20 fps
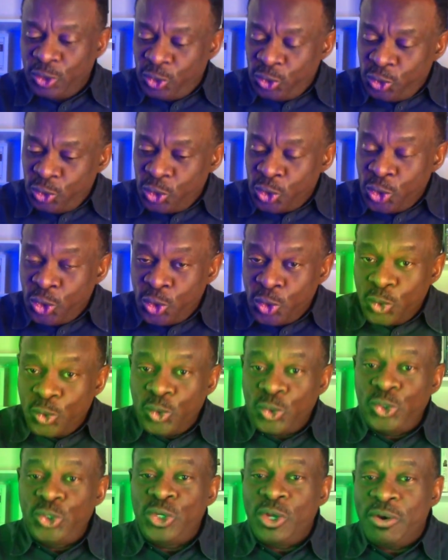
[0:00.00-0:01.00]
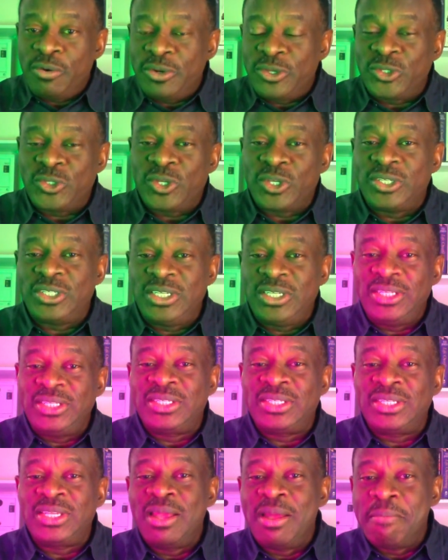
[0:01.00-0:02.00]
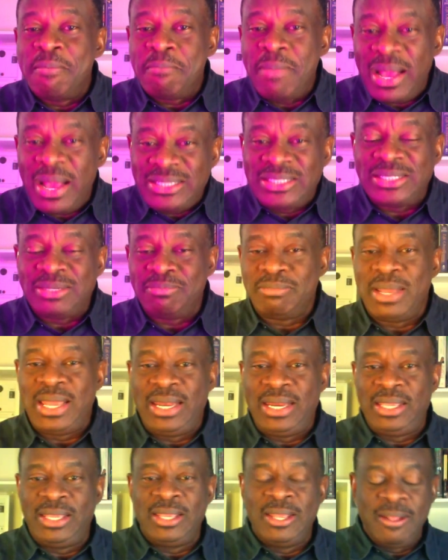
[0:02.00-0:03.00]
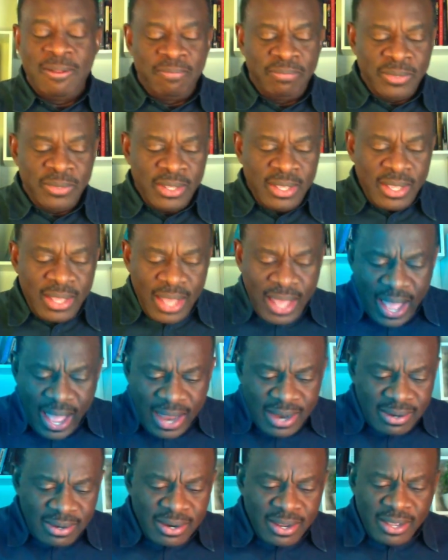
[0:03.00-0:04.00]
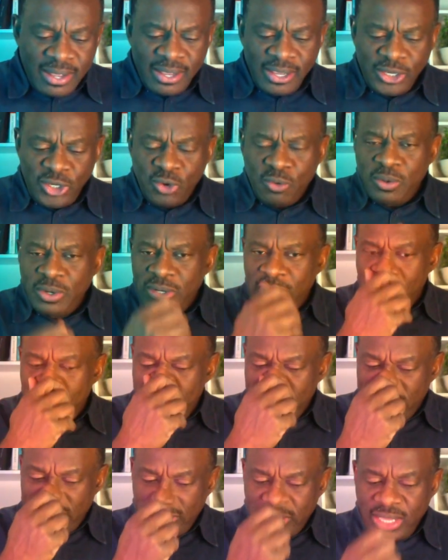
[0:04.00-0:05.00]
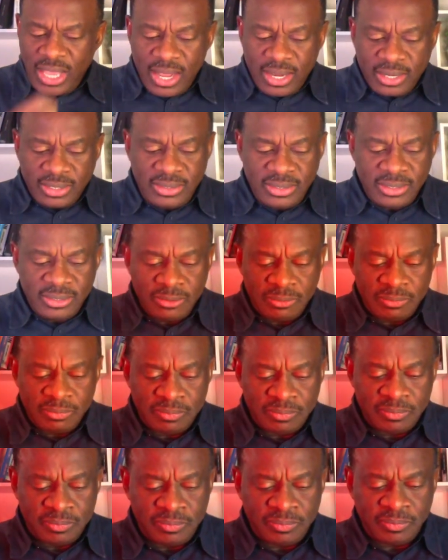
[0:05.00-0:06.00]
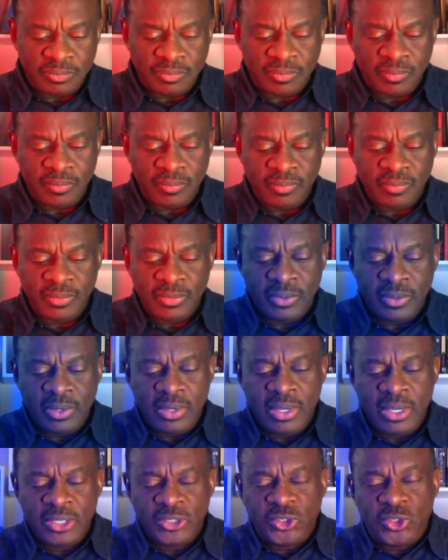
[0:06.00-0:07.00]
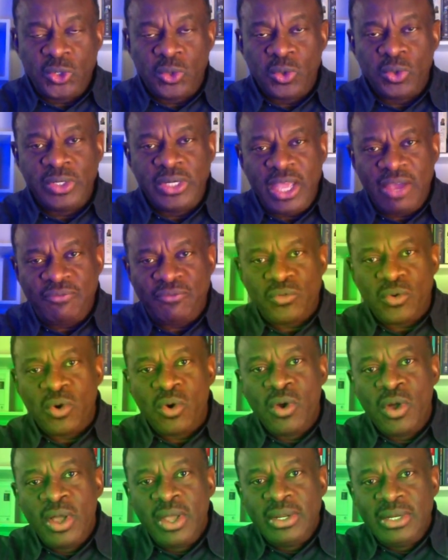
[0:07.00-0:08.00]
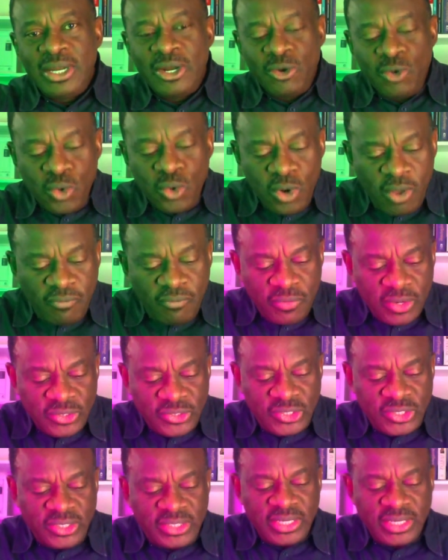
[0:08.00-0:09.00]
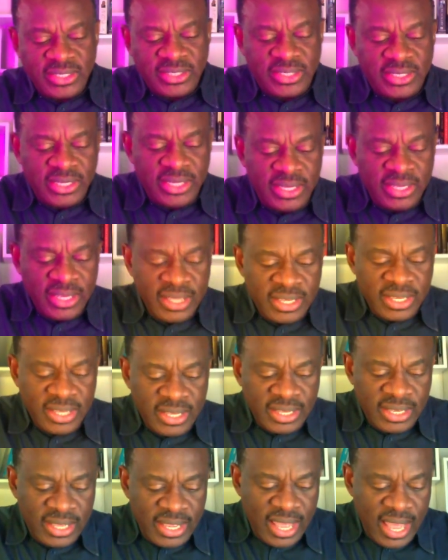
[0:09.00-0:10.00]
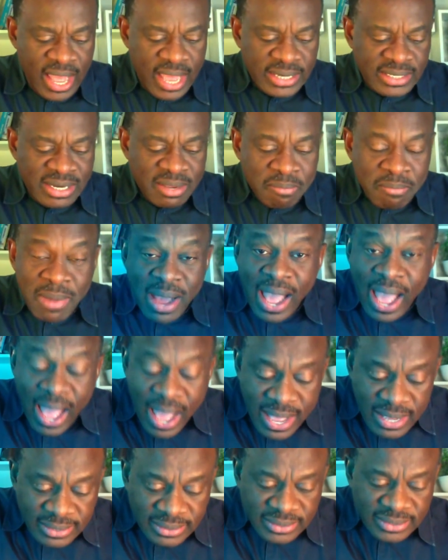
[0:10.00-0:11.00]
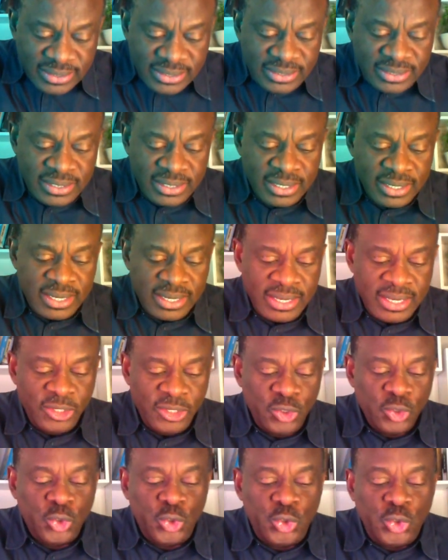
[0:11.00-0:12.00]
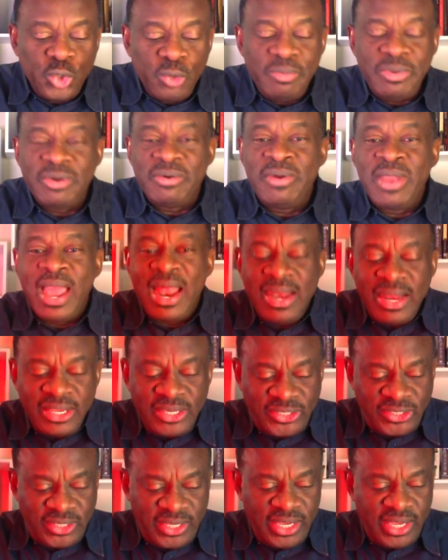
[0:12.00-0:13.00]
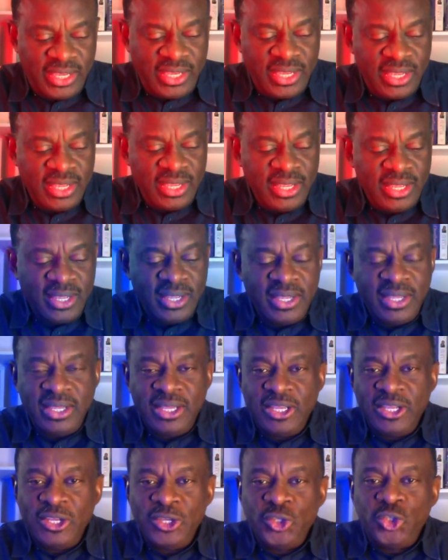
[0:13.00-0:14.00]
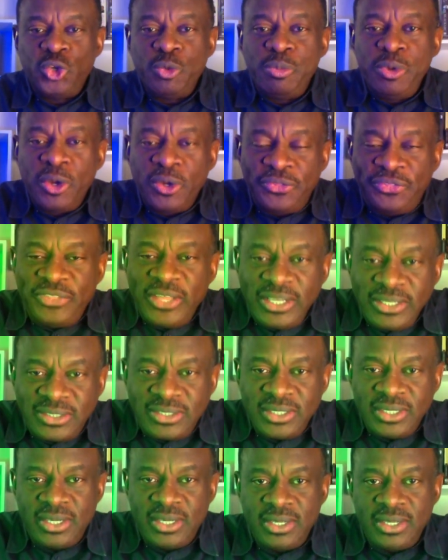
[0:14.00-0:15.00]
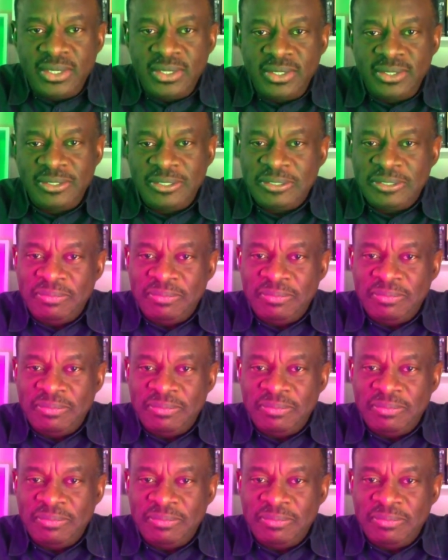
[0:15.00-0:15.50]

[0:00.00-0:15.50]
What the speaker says: You use your resources maximally, and you will not be stopped. So therefore, the rule of consistency demands you should be realistic to be authentic.